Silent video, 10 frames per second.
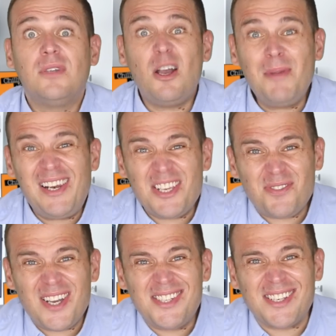I mean, let's
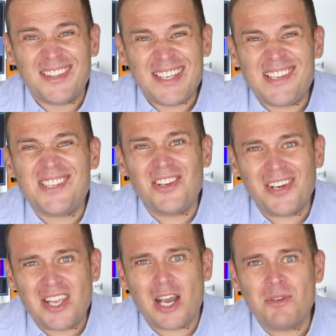face it, this isn't
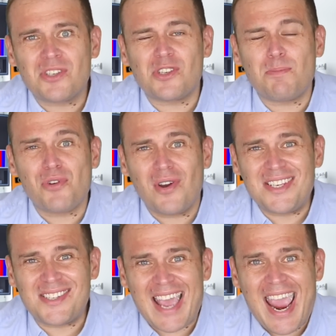going to come as a
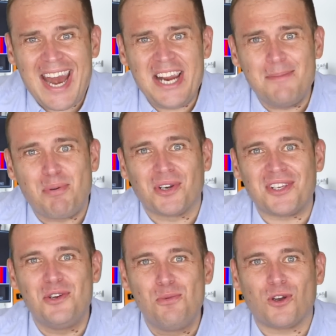surprise to
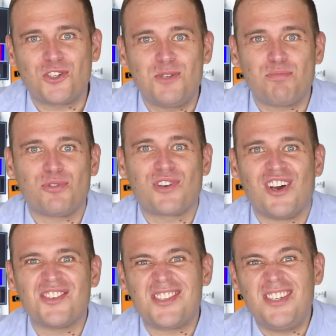anybody who watches
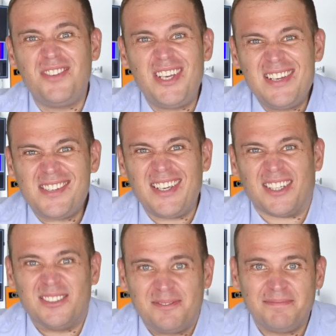broadcast TV, is it?